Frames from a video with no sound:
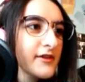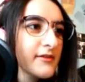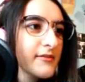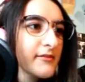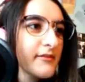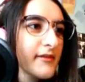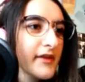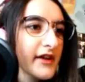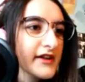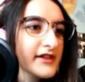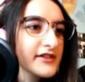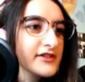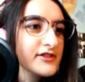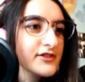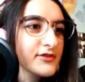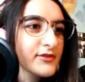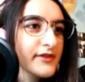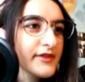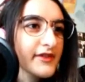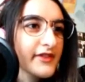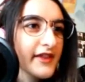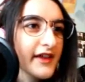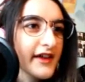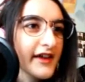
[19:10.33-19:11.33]
mixed
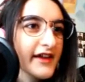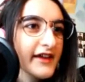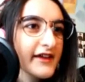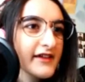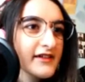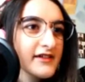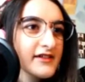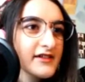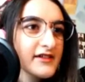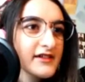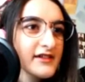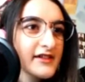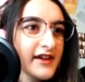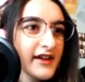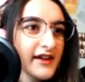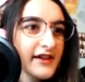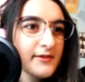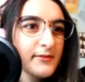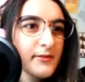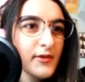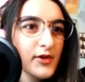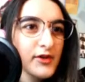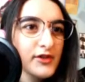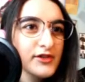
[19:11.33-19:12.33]
with like kind
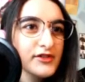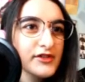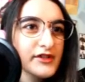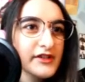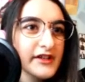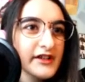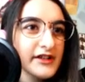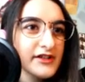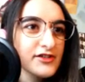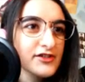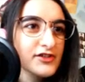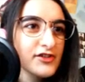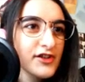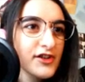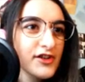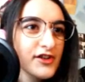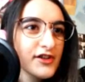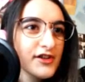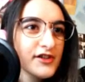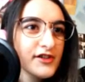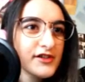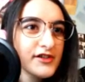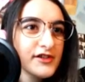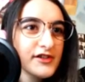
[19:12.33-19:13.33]
of more
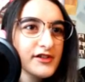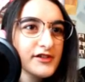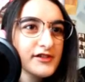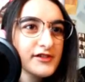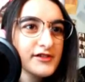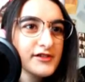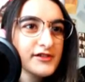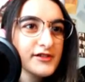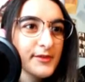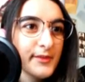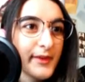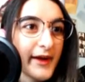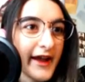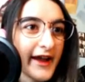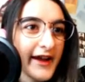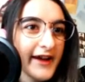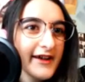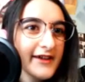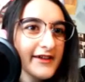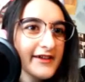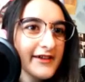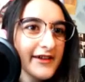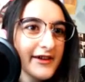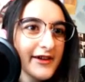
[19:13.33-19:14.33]
traditional
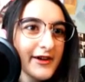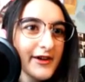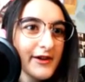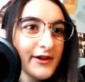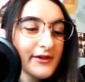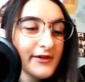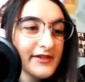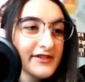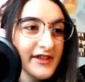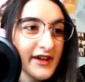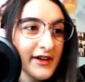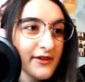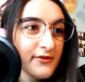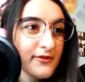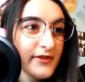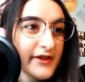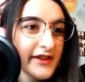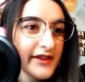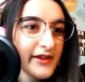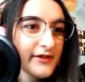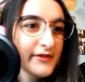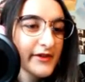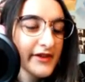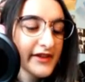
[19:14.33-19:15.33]
Japan, which I
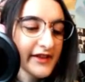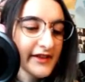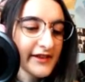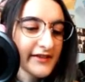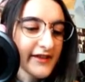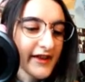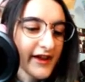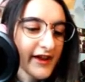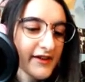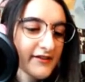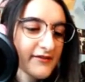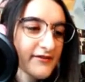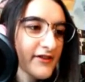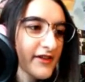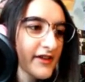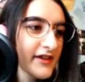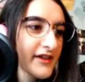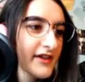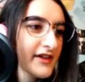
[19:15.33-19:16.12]
really, really love.